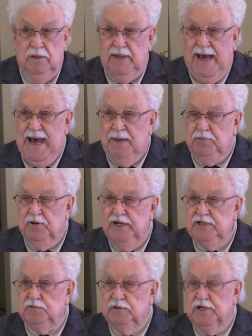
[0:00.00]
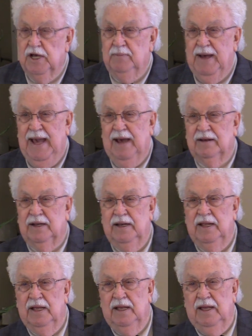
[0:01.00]
The high priest would come out
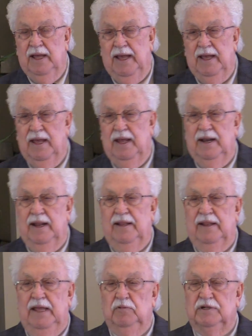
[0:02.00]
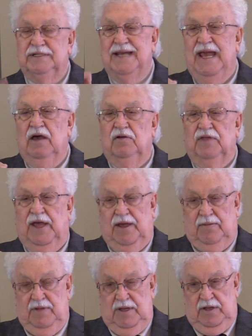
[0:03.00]
and, and he would tell
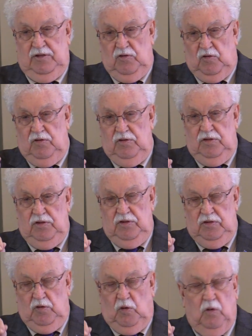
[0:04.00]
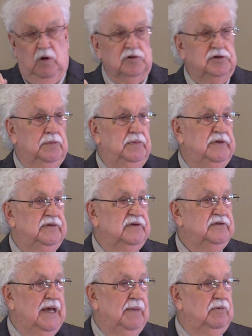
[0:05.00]
them, your, your worship is
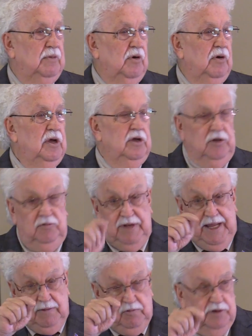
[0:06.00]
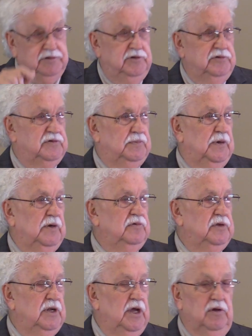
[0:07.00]
acceptable. You did what you're supposed
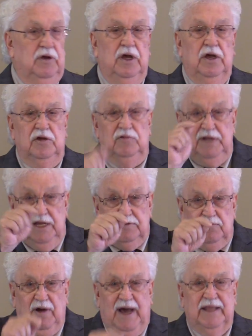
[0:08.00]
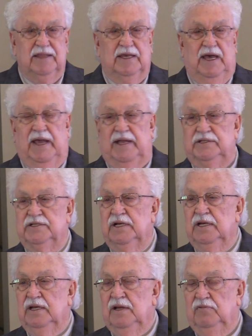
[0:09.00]
to do. You did the right things
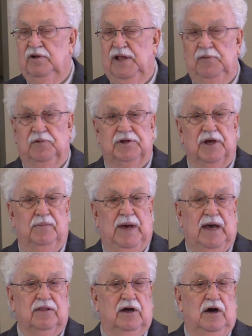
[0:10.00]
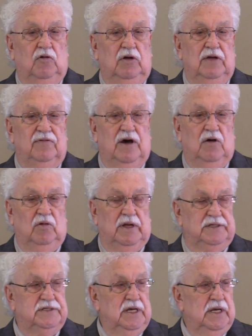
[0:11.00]
when he would come out of the Holy of
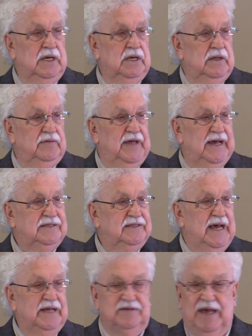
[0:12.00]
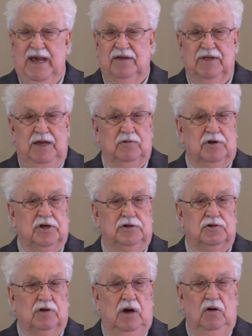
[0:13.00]
Holies. That's, that's how they were
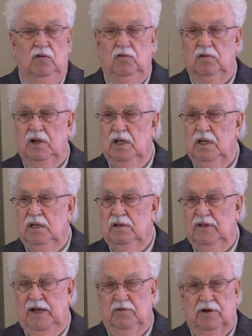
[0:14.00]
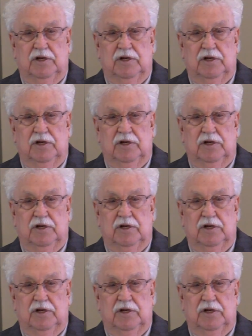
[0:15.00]
controlled. They were